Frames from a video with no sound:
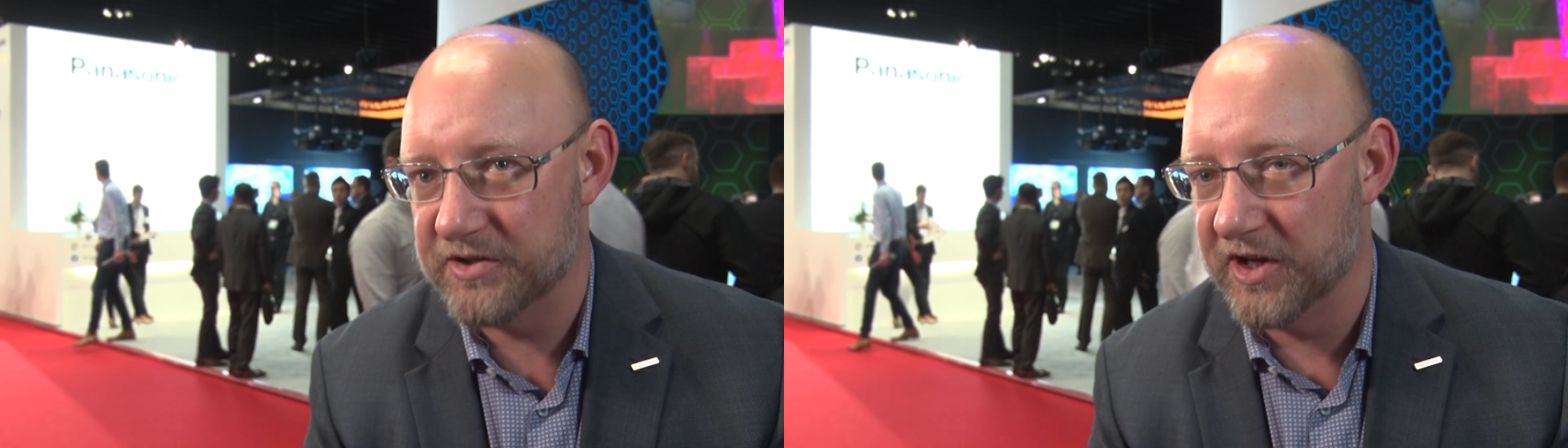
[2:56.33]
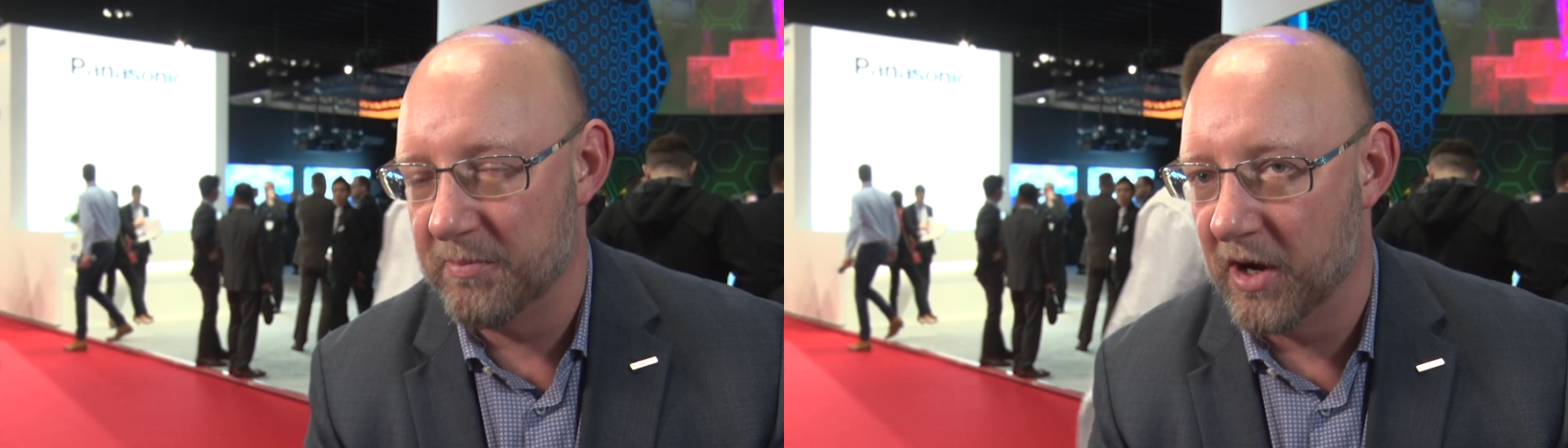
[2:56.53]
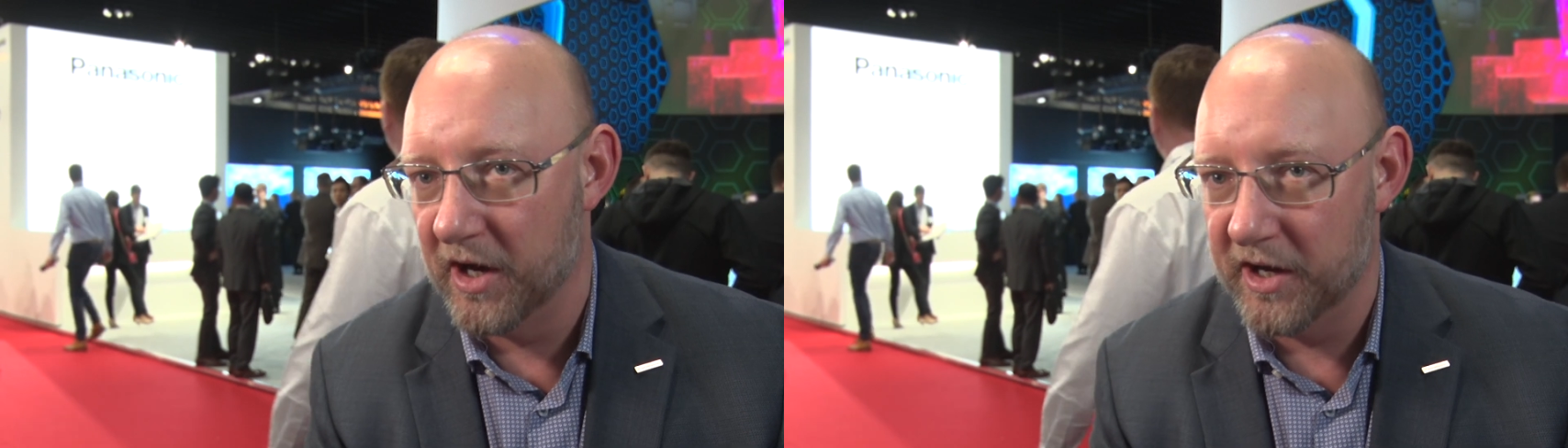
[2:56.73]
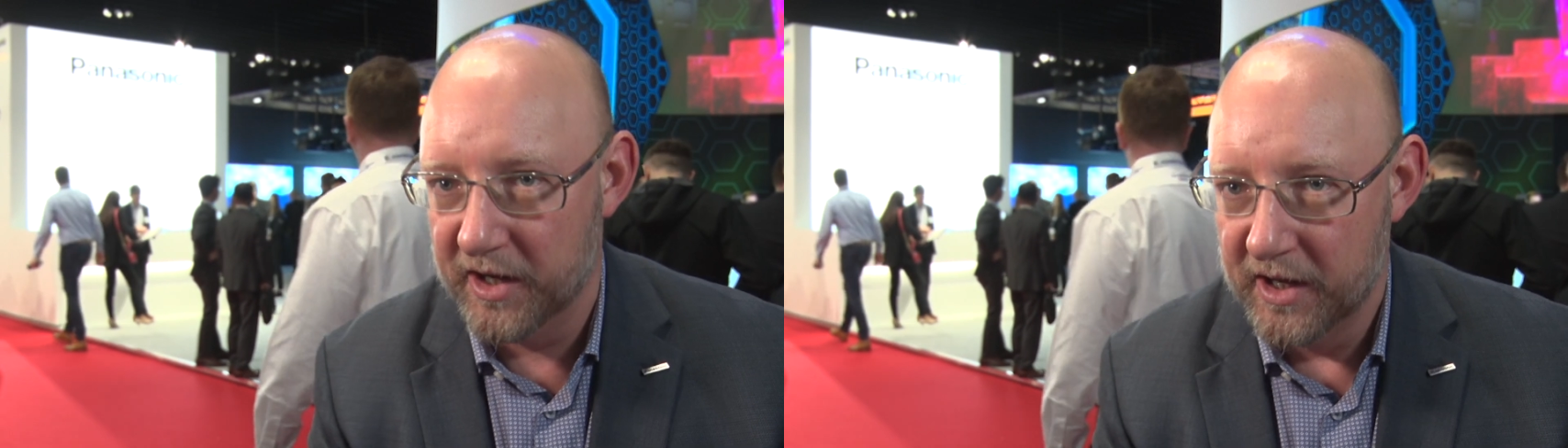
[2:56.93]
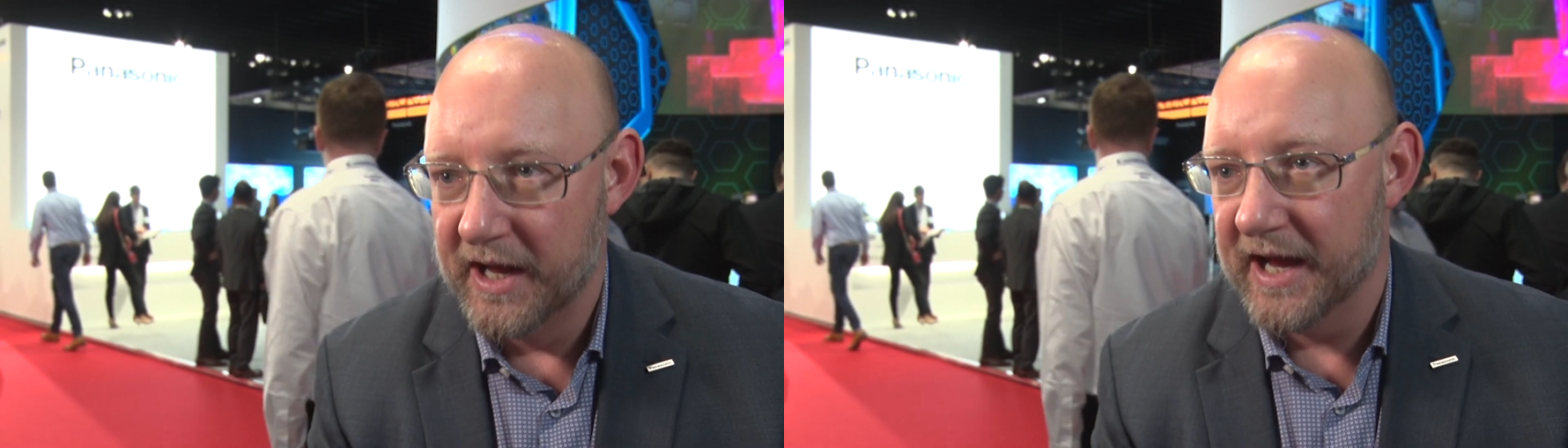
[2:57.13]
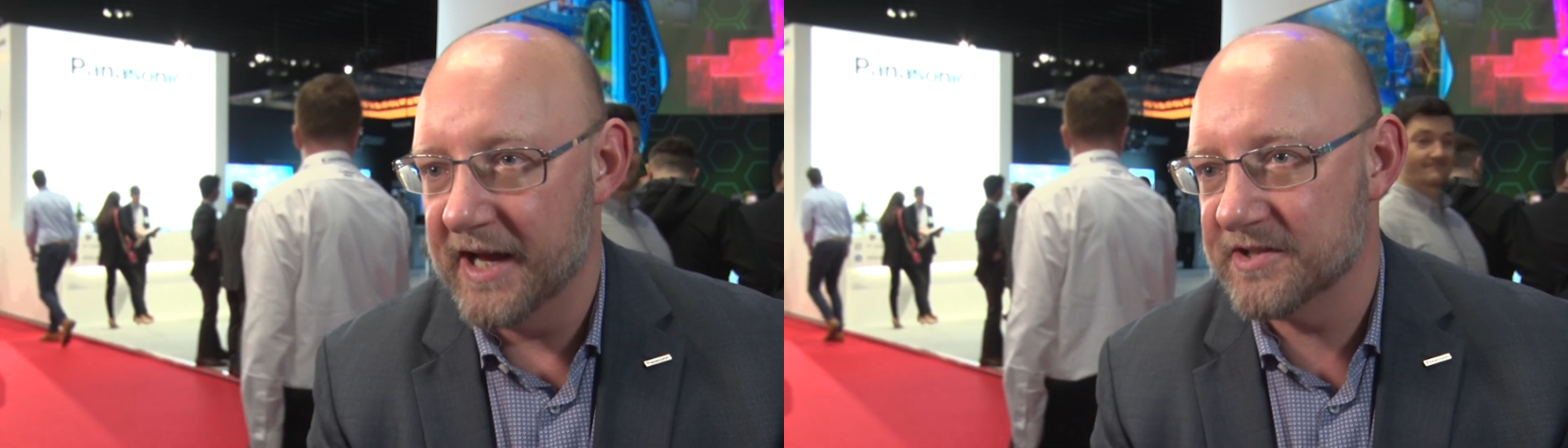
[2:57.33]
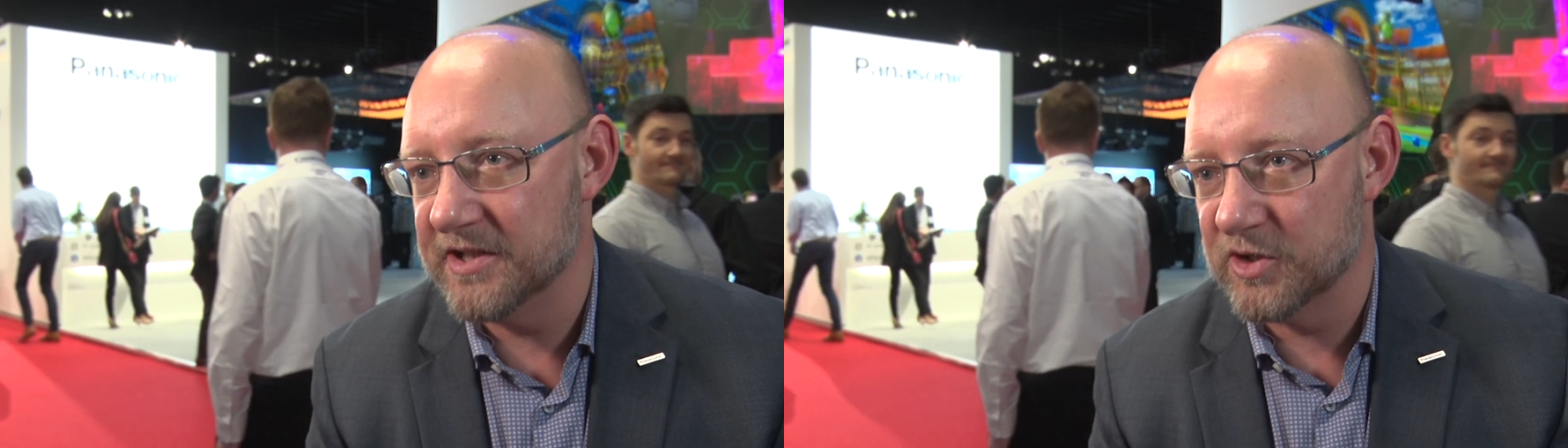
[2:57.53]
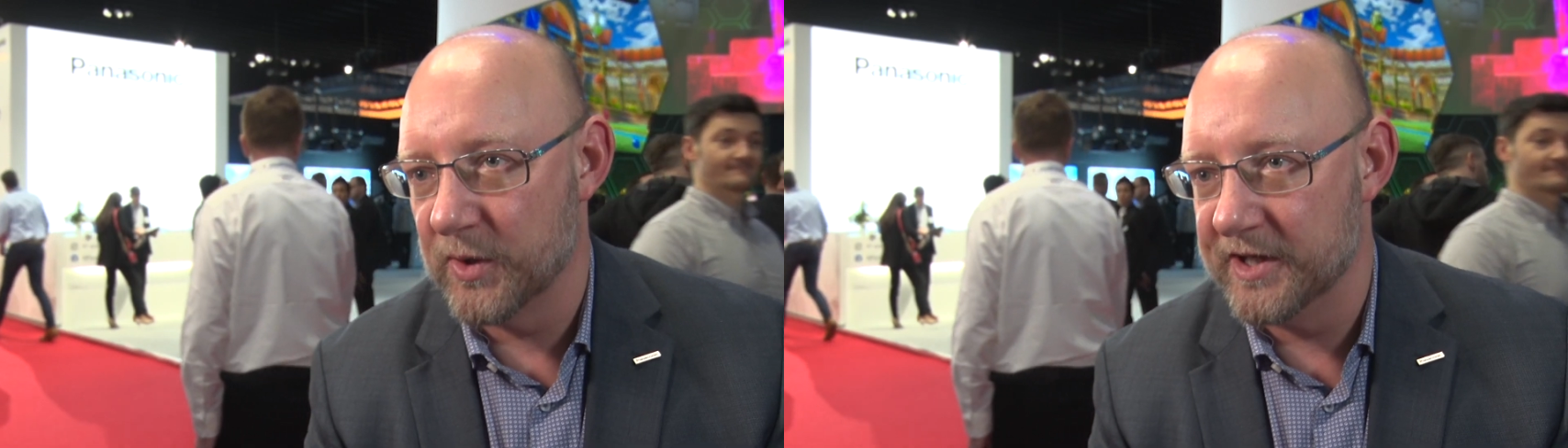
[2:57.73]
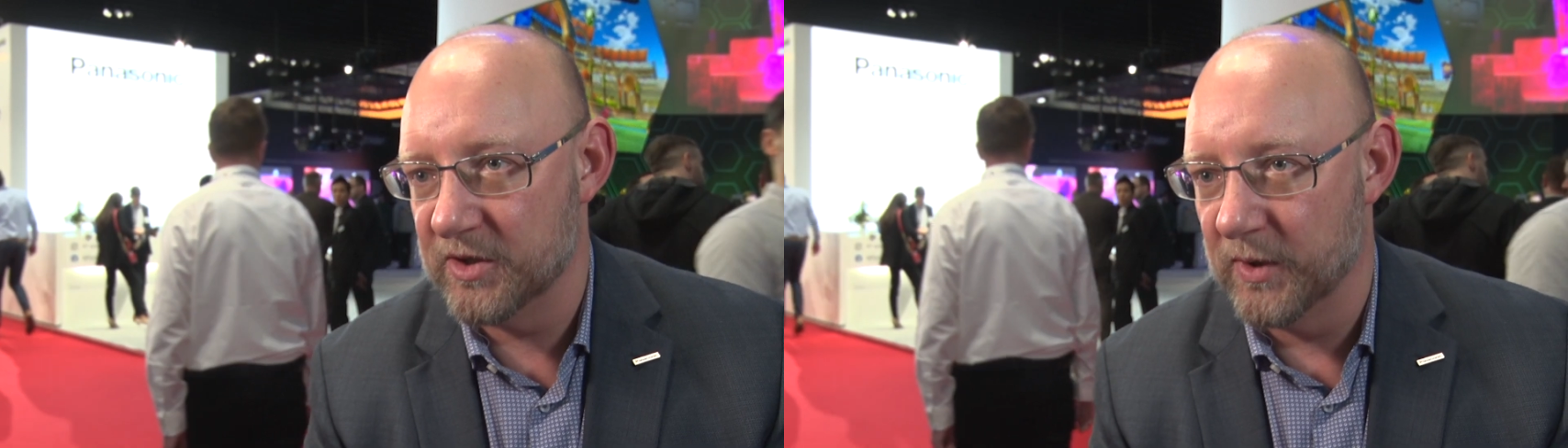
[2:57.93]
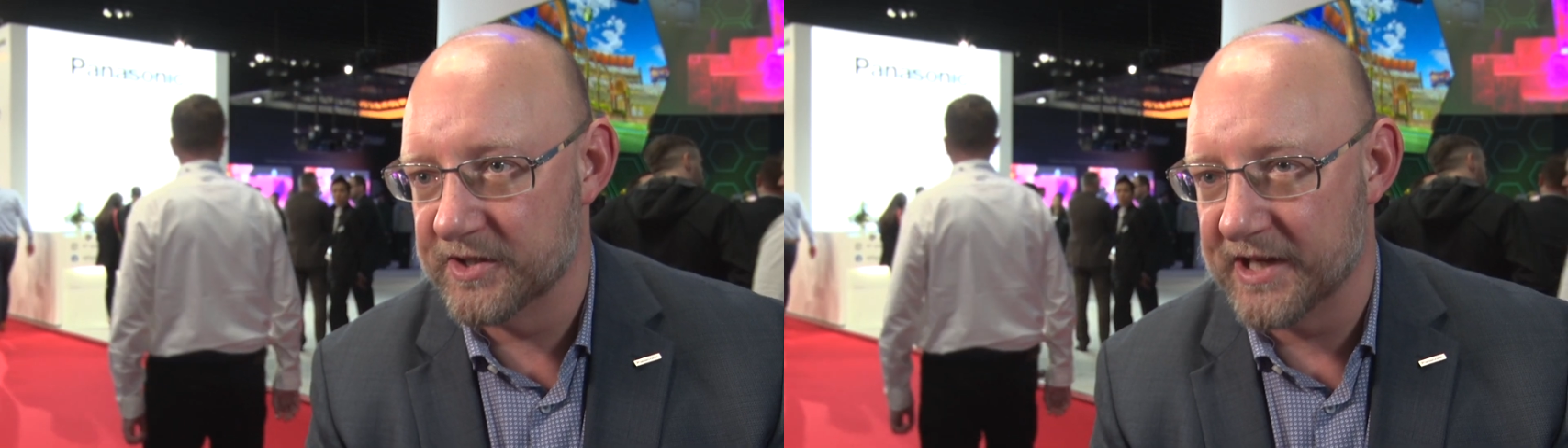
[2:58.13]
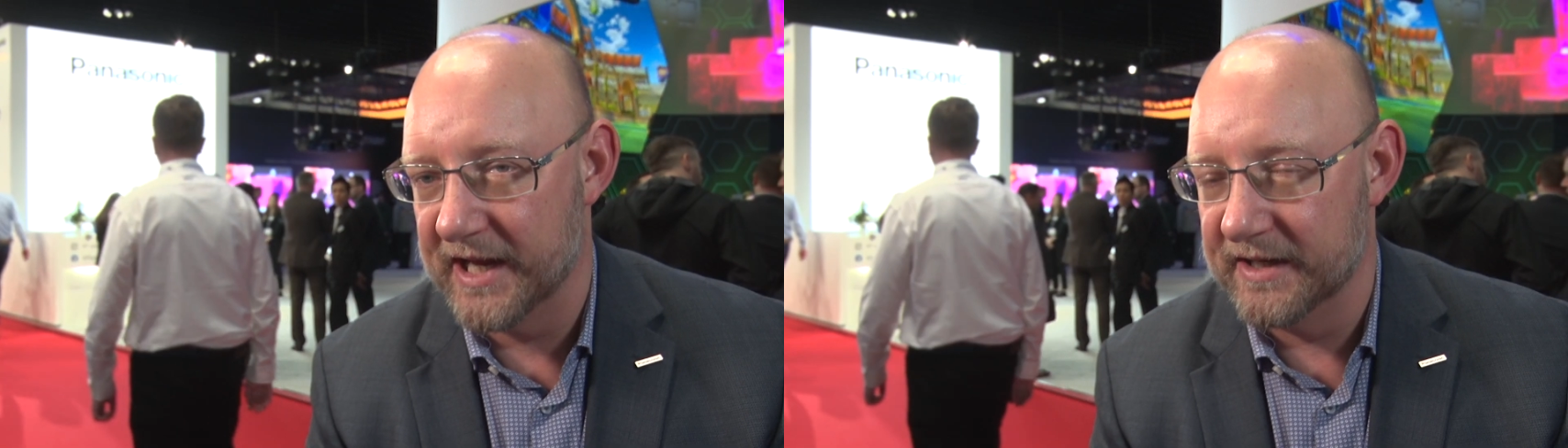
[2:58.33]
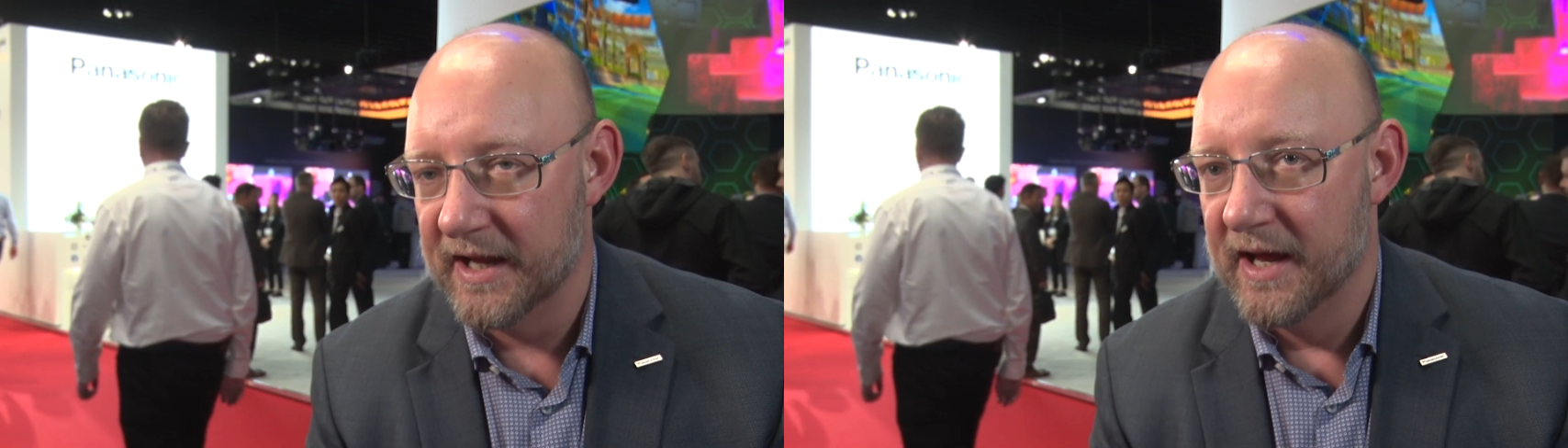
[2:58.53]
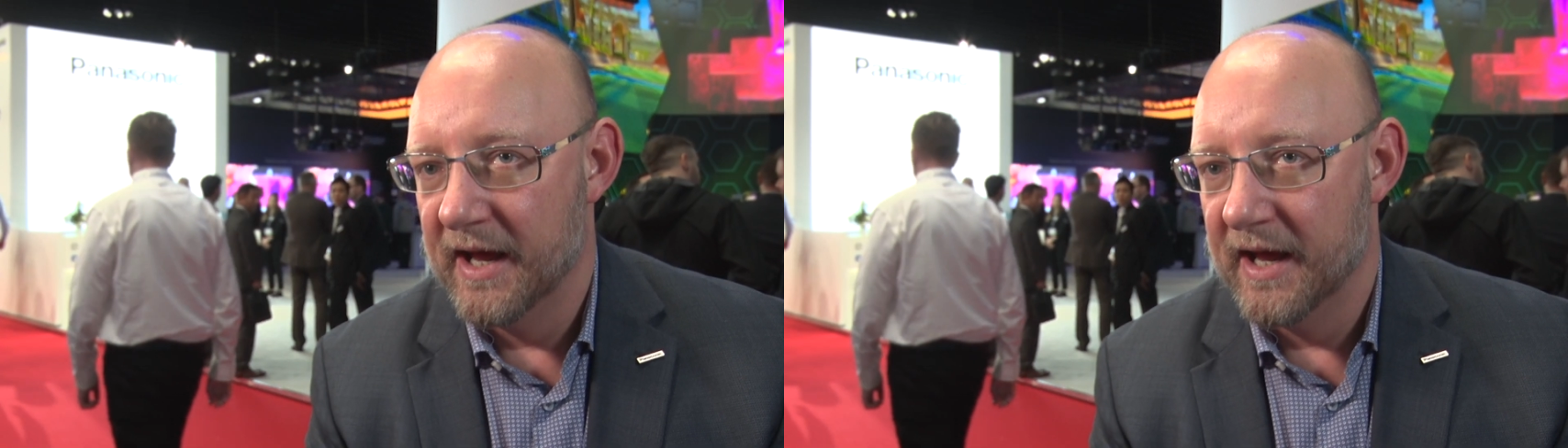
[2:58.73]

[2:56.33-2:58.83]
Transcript: HDMI, ST2110.